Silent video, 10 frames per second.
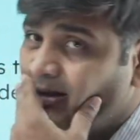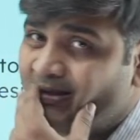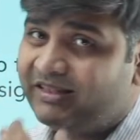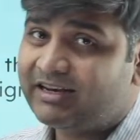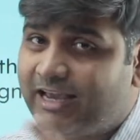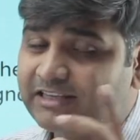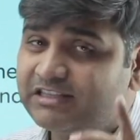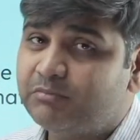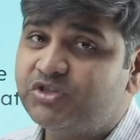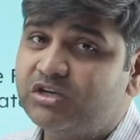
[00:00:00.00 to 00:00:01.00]
The
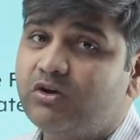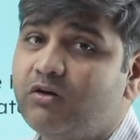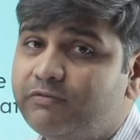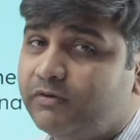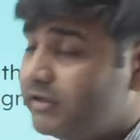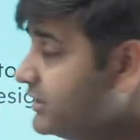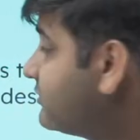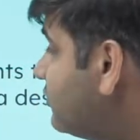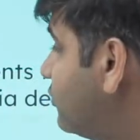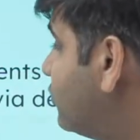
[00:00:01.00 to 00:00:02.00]
exemption of
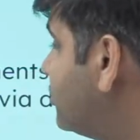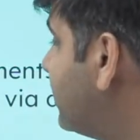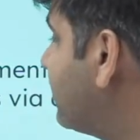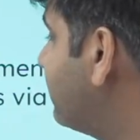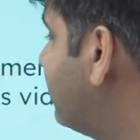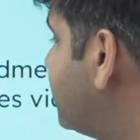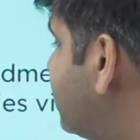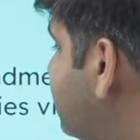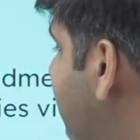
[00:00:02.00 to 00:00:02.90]
disclosure, which is